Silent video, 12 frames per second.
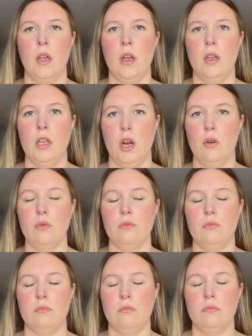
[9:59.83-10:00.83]
you know,
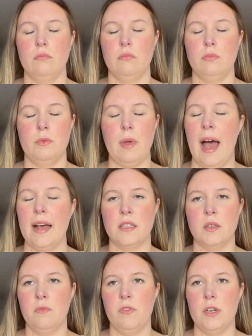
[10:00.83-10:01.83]
add
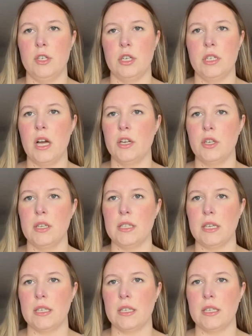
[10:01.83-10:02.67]
some finishing touches. Like